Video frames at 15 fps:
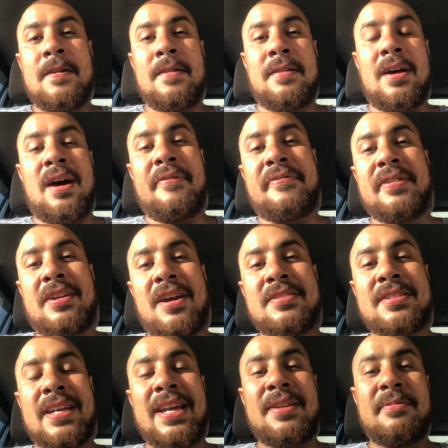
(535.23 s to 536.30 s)
Now, if he
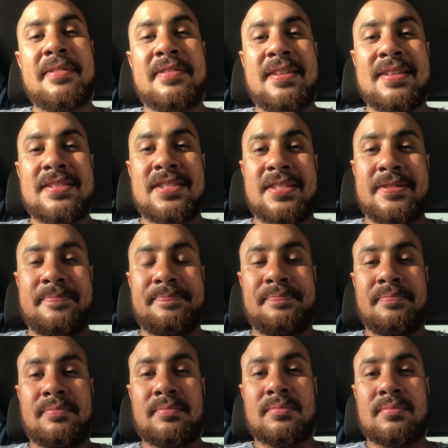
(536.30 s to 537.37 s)
goes ahead with this,
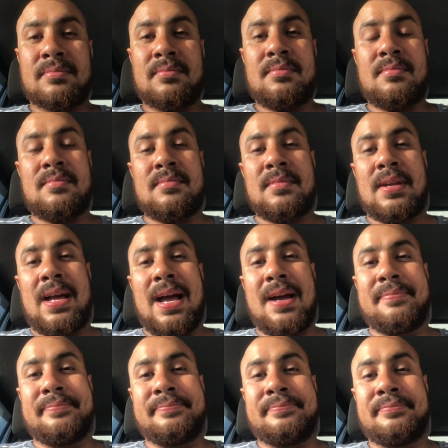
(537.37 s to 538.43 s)

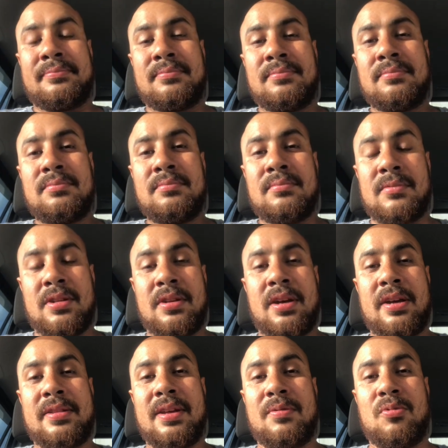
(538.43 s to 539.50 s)
you
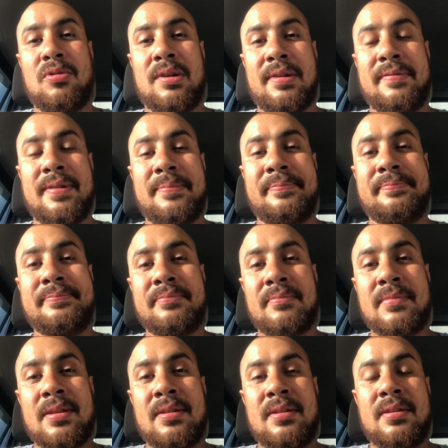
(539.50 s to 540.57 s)
know, that will give him,
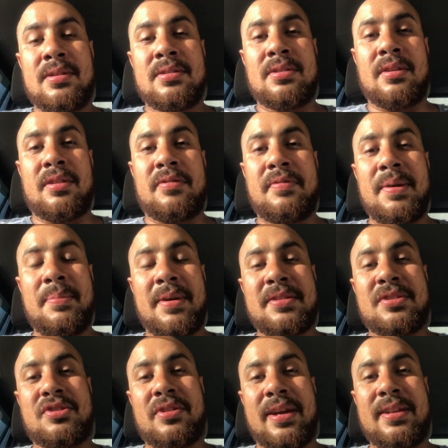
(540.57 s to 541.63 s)
so 3
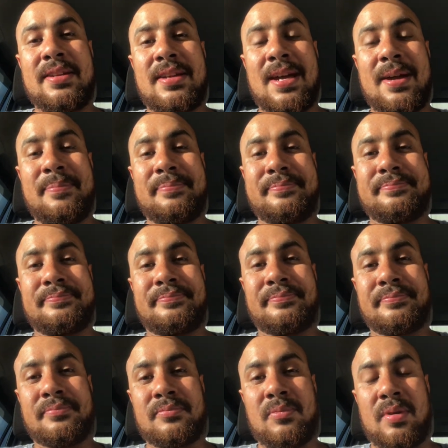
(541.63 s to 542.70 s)
months training camp.
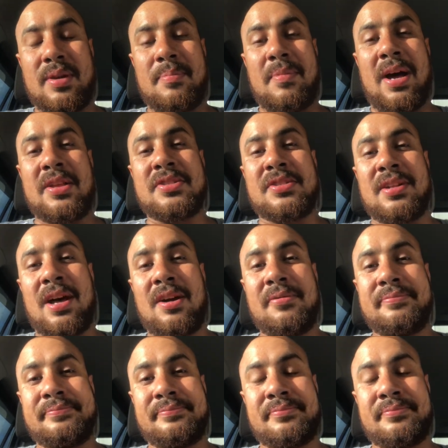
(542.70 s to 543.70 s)
We're in March now.